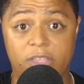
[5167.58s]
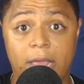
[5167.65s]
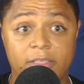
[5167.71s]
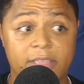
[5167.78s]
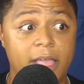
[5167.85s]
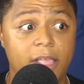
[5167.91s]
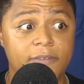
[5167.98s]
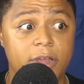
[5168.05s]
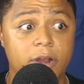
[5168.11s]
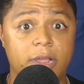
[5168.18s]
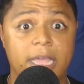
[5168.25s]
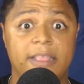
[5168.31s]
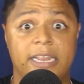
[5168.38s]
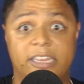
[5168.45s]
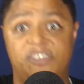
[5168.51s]
down to the elevator,
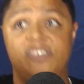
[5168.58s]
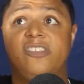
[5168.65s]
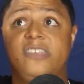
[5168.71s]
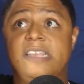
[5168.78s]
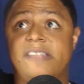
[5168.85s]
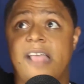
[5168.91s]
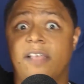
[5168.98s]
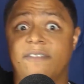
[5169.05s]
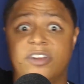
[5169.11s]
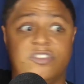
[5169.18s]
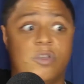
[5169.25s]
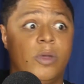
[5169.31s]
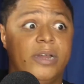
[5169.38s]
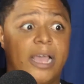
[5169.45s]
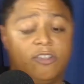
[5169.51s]
and then she sees the elevator's
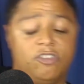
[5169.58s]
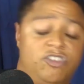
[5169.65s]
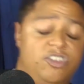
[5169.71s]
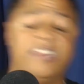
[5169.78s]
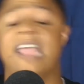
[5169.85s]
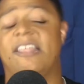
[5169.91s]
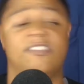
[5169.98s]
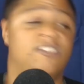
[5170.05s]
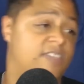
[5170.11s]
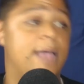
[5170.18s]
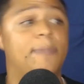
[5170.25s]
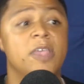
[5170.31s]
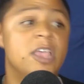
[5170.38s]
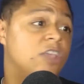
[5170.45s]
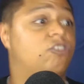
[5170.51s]
going down. So she takes the
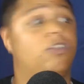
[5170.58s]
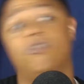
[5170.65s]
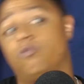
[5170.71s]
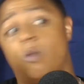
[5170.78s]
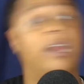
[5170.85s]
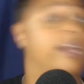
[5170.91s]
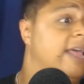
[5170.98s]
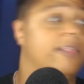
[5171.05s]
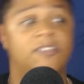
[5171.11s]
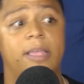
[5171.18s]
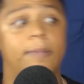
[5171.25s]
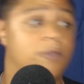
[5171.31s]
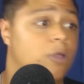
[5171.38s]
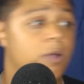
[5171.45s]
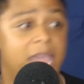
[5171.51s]
steps, starts running down the
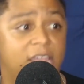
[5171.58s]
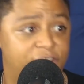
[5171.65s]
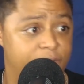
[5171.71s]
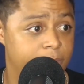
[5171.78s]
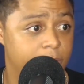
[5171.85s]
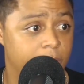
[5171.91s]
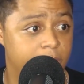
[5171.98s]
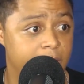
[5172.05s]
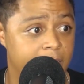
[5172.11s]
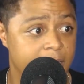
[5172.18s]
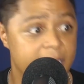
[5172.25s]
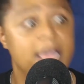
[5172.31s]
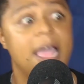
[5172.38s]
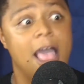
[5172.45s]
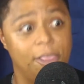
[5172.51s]
steps to go catch him, okay?
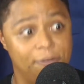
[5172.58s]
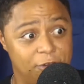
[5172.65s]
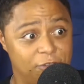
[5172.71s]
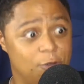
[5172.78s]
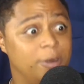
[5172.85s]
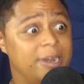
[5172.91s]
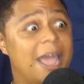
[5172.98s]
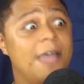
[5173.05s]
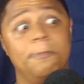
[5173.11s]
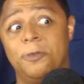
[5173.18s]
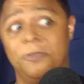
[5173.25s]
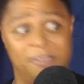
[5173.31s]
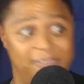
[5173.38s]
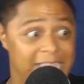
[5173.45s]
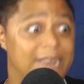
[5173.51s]
Elevator's going down. The
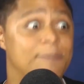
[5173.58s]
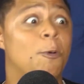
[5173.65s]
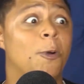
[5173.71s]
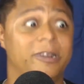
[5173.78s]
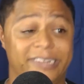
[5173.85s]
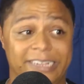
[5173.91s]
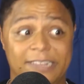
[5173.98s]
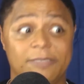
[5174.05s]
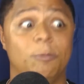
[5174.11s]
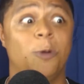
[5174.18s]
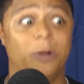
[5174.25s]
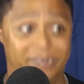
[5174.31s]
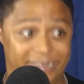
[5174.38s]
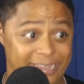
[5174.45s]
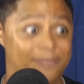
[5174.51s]
music's getting more intense,
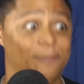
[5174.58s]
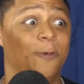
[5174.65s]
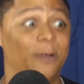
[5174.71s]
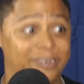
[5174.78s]
more intense, more